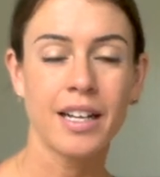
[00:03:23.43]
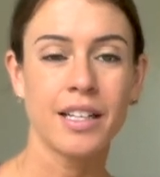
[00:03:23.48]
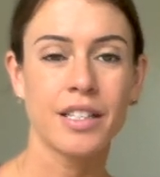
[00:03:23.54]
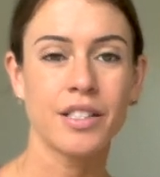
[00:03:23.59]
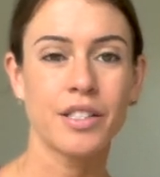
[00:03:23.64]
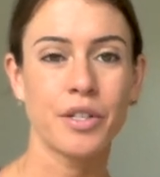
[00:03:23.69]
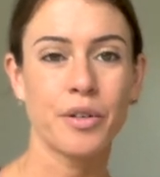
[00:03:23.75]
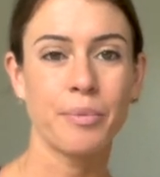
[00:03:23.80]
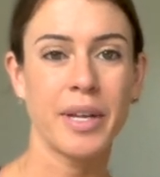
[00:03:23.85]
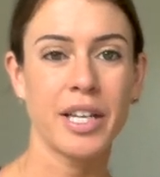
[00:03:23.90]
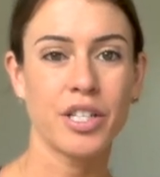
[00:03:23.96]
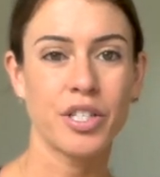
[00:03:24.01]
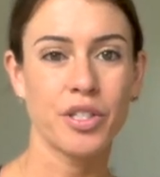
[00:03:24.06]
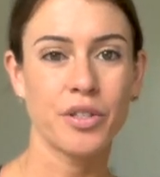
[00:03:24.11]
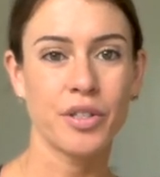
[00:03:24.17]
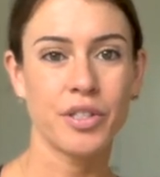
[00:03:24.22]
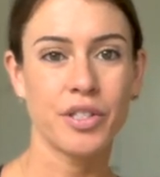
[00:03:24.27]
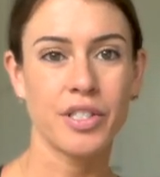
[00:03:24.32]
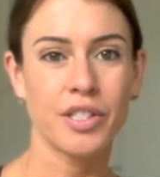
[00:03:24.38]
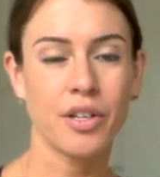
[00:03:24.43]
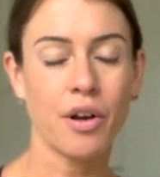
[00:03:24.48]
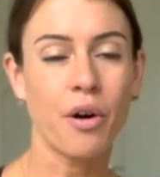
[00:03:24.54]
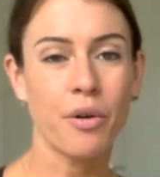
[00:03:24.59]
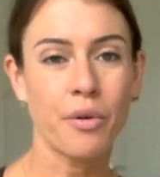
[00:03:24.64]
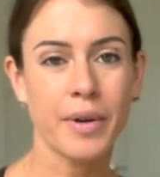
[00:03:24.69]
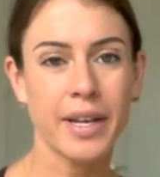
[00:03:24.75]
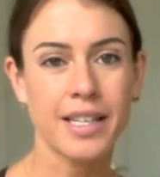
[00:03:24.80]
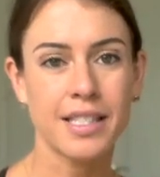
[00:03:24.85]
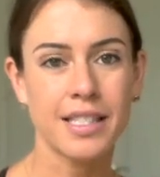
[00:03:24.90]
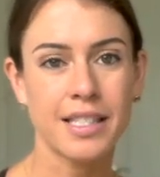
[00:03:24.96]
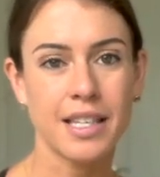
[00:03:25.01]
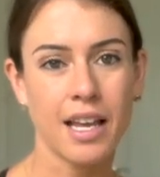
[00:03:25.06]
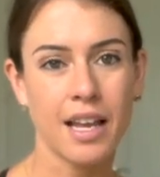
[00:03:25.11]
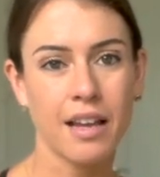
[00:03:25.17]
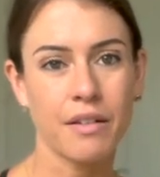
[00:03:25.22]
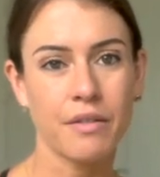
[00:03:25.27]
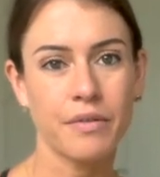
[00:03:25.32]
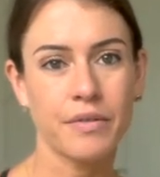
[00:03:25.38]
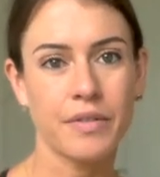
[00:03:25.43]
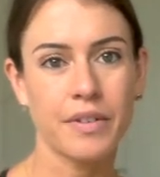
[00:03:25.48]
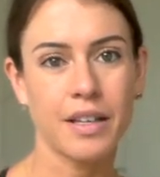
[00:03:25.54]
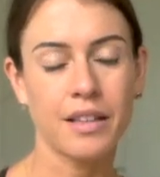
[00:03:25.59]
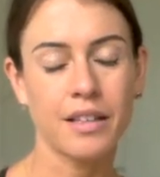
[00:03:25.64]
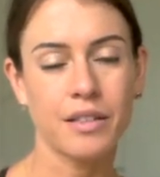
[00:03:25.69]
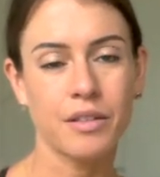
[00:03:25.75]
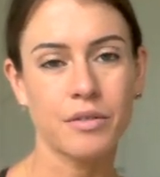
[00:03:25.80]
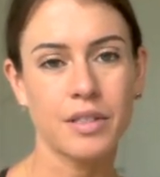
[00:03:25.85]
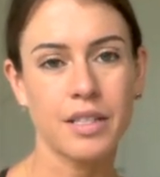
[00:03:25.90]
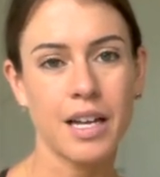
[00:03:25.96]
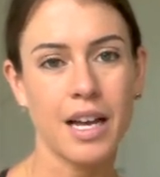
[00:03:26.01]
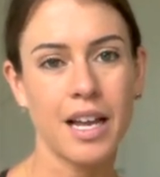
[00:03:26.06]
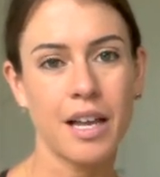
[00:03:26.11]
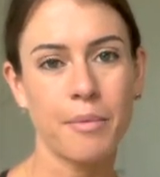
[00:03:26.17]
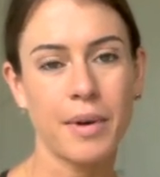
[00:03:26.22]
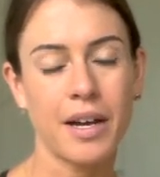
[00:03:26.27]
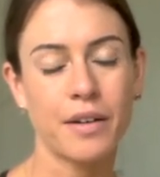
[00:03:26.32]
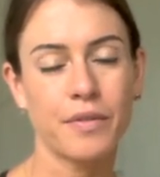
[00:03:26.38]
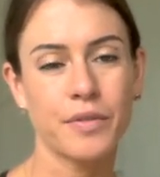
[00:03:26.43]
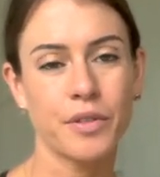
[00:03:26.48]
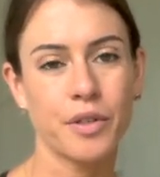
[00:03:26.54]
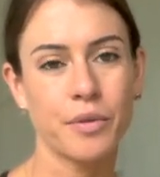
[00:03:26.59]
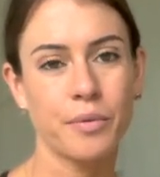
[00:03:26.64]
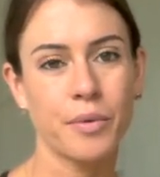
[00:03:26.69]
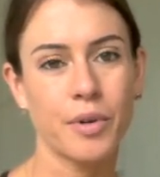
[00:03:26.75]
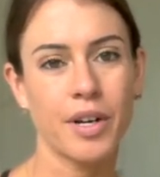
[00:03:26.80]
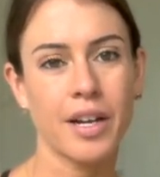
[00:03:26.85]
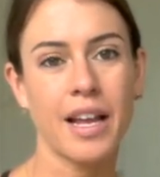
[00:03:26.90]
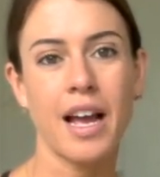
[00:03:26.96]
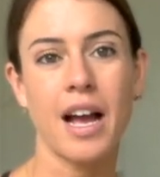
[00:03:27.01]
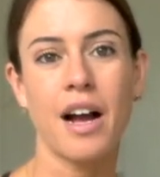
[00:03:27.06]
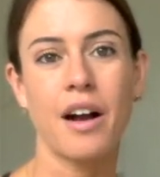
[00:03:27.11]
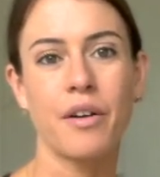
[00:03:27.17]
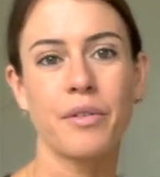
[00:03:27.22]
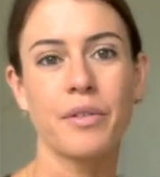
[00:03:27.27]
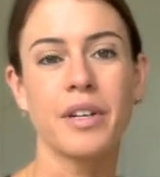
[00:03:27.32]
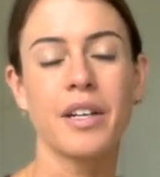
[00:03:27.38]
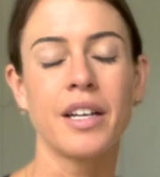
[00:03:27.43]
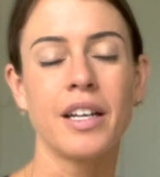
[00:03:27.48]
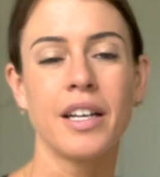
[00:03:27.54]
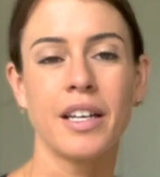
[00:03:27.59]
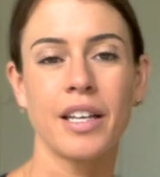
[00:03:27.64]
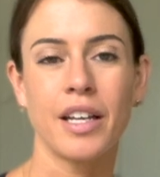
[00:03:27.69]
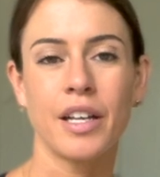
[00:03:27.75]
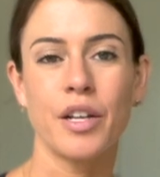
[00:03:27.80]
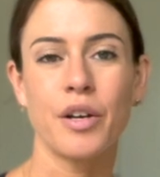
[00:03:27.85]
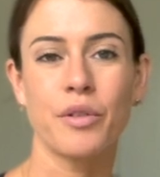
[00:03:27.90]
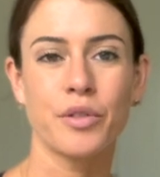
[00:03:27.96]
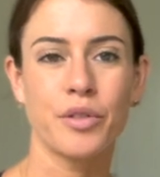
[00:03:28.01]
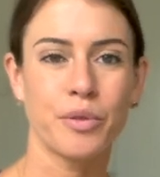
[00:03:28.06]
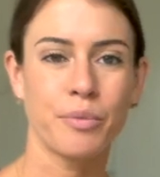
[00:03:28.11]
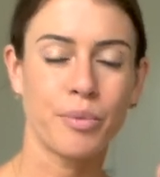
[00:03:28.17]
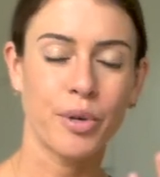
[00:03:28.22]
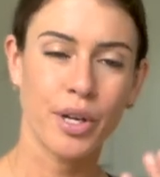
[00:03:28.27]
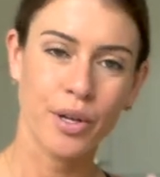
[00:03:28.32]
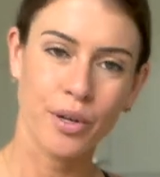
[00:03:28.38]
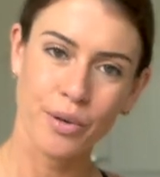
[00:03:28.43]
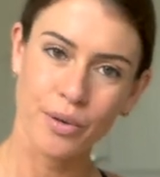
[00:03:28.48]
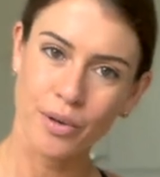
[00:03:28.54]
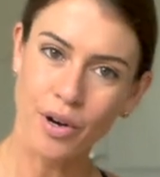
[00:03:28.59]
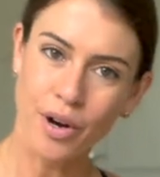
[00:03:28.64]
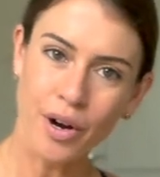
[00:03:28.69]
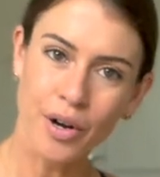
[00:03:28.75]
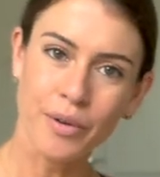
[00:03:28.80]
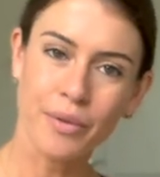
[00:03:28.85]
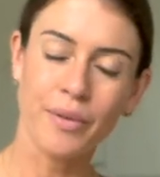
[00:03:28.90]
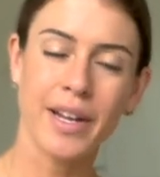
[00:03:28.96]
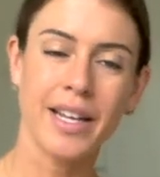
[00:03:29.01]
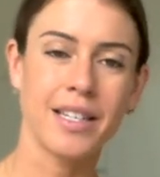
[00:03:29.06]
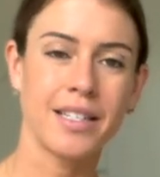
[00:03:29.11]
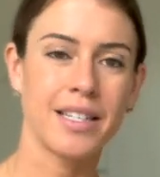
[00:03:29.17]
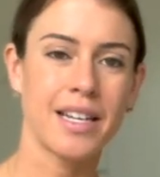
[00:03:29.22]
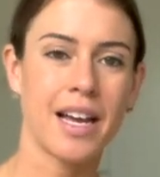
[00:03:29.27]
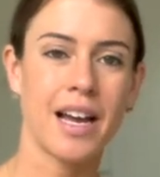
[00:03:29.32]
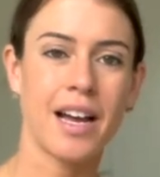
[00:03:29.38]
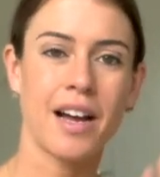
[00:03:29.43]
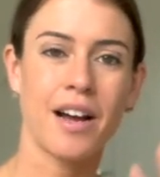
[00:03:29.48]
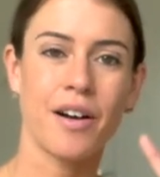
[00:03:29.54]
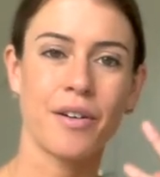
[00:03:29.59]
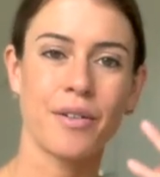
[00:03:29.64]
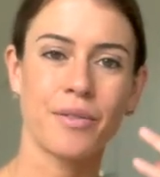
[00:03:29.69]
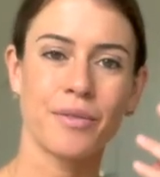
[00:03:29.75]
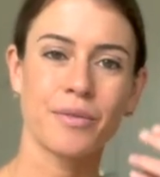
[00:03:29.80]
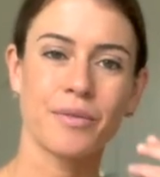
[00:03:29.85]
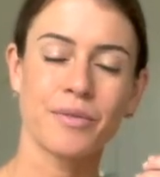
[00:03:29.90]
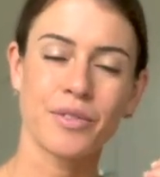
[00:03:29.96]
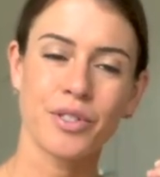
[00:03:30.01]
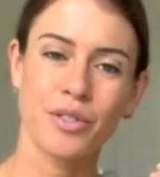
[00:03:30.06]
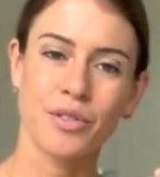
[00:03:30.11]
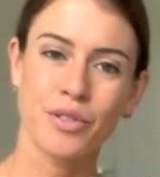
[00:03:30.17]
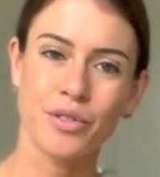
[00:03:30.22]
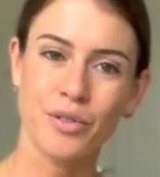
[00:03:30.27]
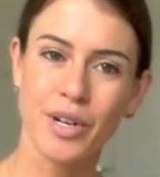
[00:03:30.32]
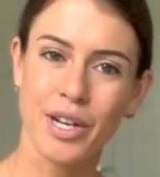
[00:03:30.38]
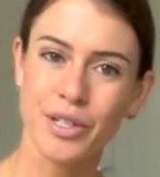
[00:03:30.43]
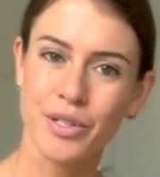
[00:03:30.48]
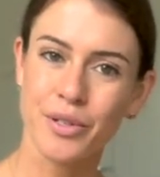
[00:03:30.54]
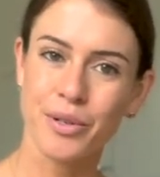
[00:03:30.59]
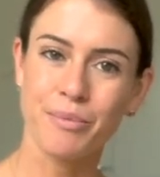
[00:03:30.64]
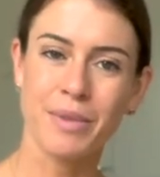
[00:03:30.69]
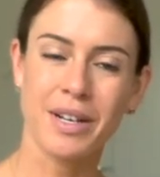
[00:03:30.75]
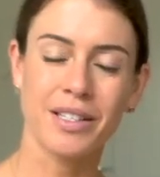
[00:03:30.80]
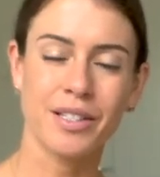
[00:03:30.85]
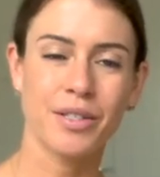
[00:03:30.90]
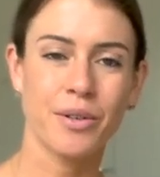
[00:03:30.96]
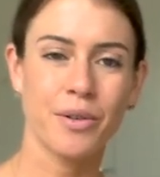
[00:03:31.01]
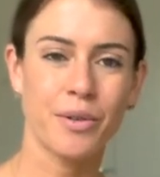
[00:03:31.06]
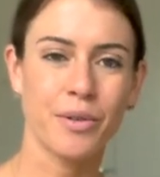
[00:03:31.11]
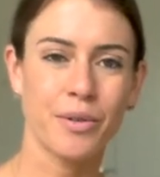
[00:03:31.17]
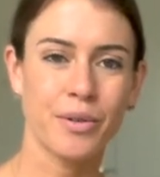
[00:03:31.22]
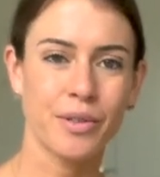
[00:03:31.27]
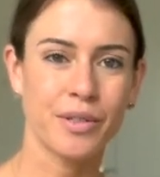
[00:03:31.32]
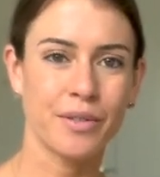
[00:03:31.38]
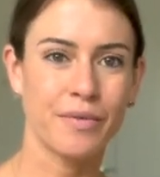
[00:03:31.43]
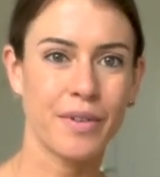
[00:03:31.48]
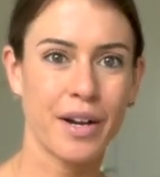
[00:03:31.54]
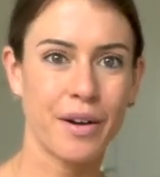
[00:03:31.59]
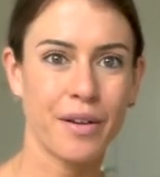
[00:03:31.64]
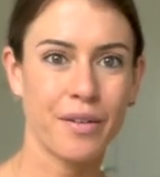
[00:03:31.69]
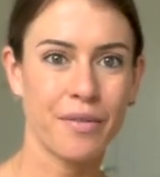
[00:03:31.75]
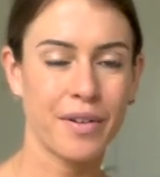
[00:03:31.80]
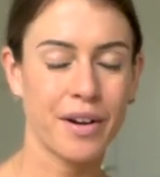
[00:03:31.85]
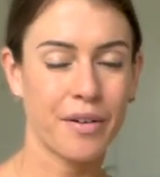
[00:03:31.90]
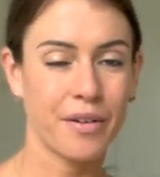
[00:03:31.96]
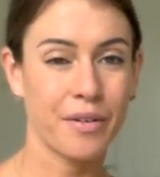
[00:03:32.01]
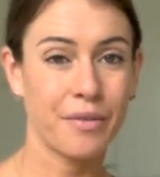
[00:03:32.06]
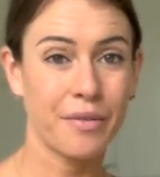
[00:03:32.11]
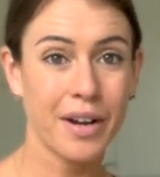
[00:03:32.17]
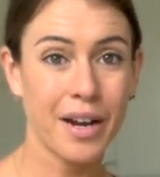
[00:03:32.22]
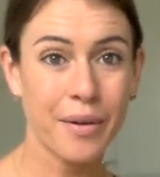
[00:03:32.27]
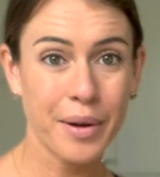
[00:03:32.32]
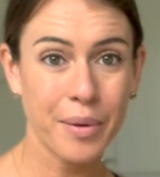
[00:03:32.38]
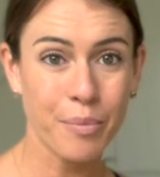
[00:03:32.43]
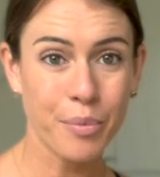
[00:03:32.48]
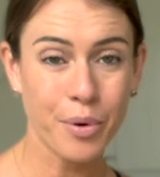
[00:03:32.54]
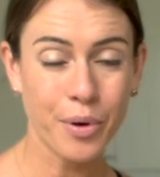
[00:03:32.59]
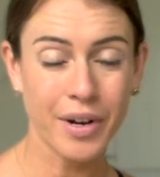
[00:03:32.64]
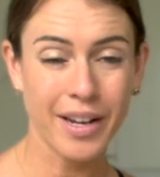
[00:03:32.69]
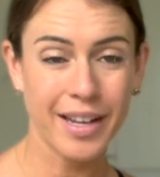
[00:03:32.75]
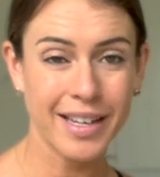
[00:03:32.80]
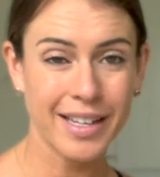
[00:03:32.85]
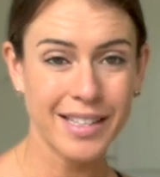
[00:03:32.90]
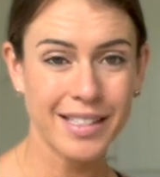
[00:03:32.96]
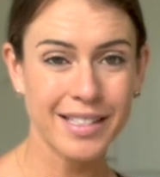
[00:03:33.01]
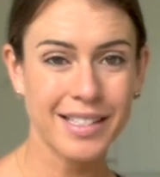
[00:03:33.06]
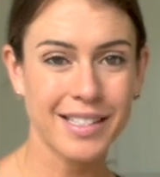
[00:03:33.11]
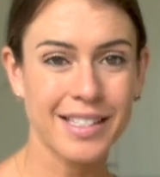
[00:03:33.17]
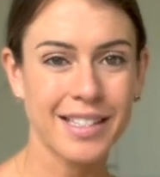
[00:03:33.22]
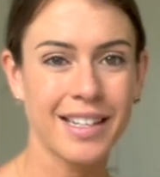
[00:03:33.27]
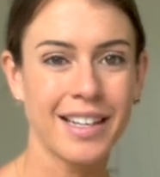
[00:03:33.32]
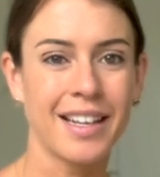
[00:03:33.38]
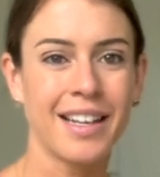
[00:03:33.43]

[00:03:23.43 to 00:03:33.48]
So make sure to always save a little time after your workout you know, to bring your heart rate down, to stretch your muscles, very, very, very important.